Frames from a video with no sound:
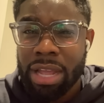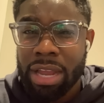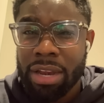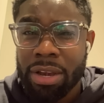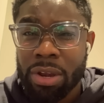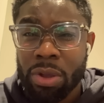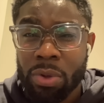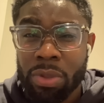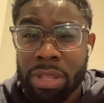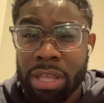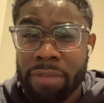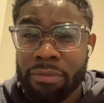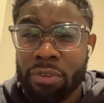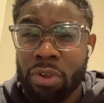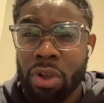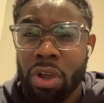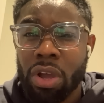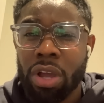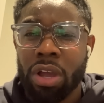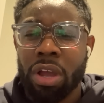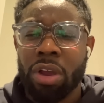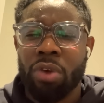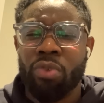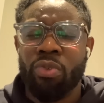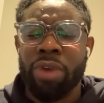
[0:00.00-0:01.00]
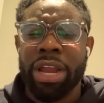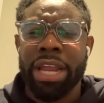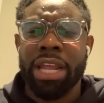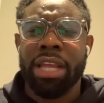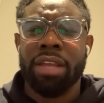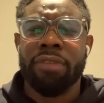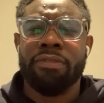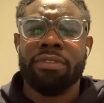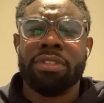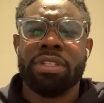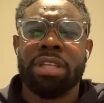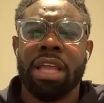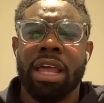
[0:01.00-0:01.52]
I know they've got an array
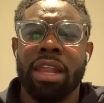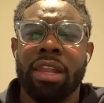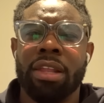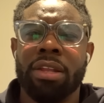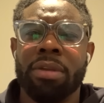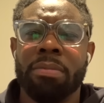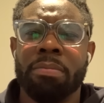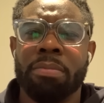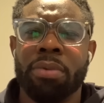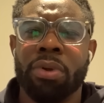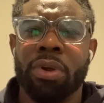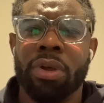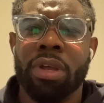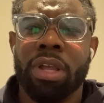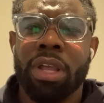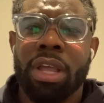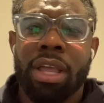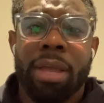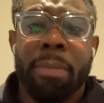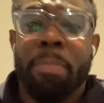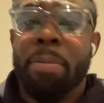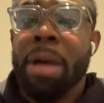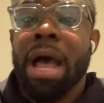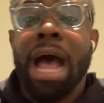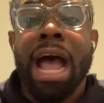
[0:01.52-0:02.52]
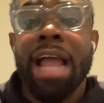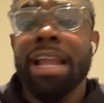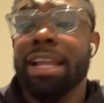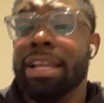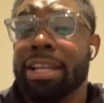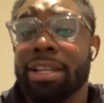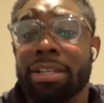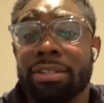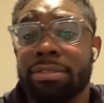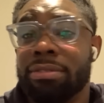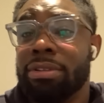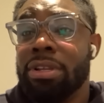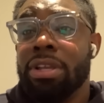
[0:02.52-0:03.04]
of talent, but
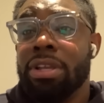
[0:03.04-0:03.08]
Bayern...